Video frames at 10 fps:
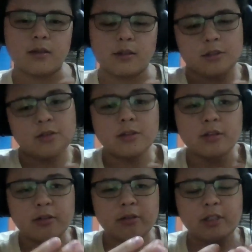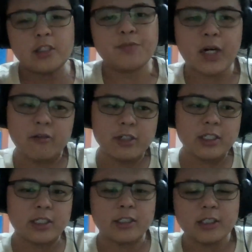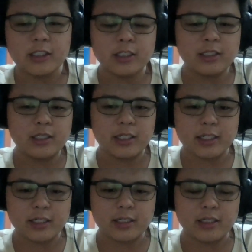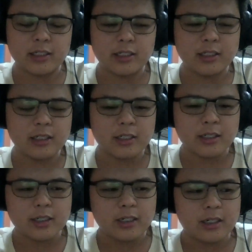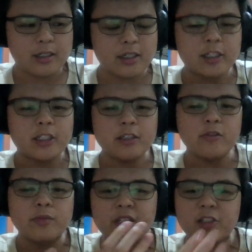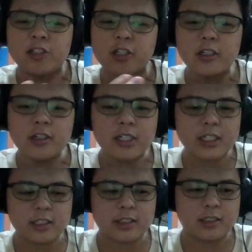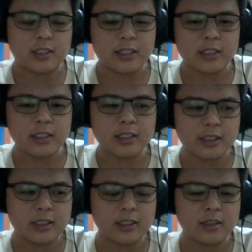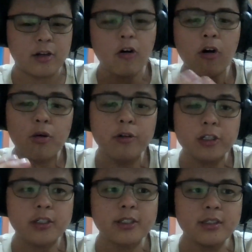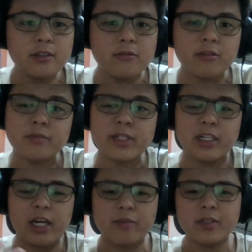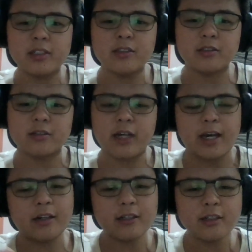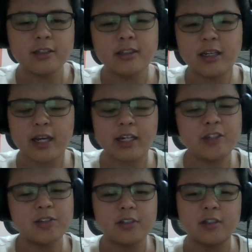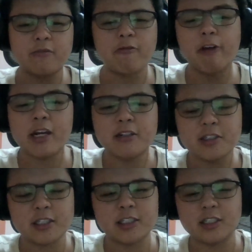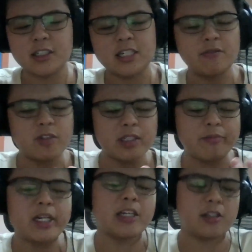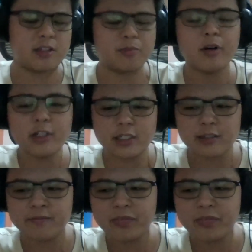And so this power ensured that the suction would be strong and that the locomotion will be able to handle any sort of weight restrictions that were placed upon it.